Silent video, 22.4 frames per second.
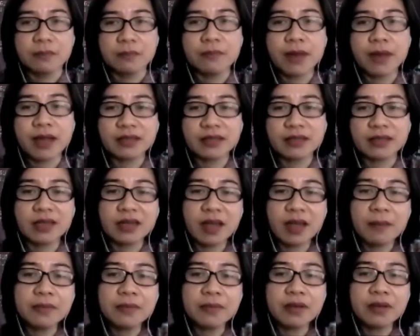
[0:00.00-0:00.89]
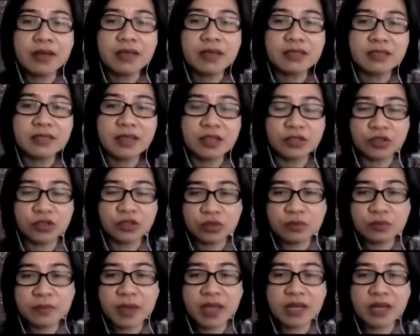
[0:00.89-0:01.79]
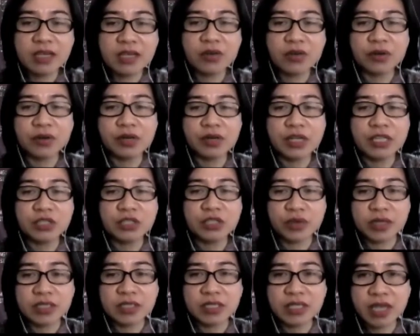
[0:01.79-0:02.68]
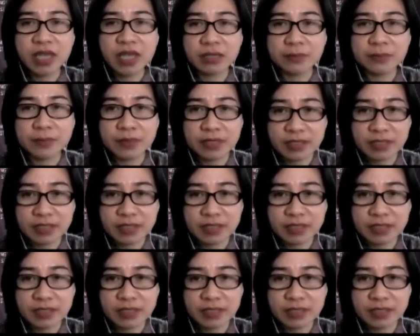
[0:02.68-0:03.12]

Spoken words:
But the number is not too many, only 28%